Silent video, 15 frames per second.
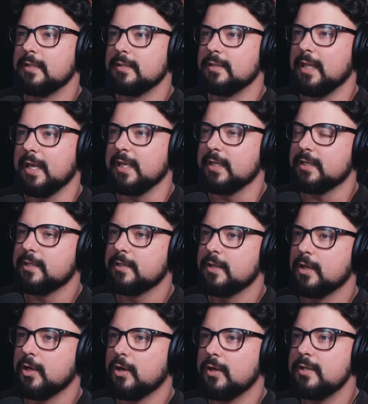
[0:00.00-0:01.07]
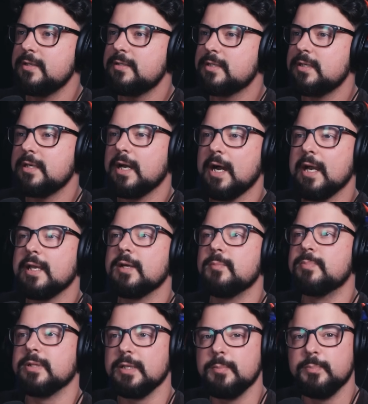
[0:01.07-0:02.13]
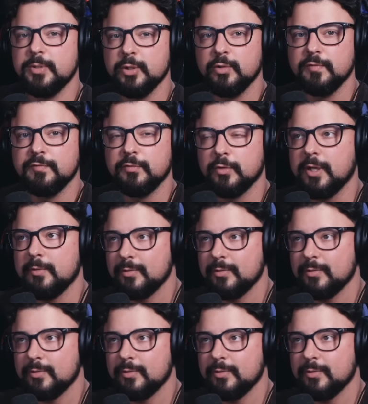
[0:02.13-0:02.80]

like, undeniably beautiful.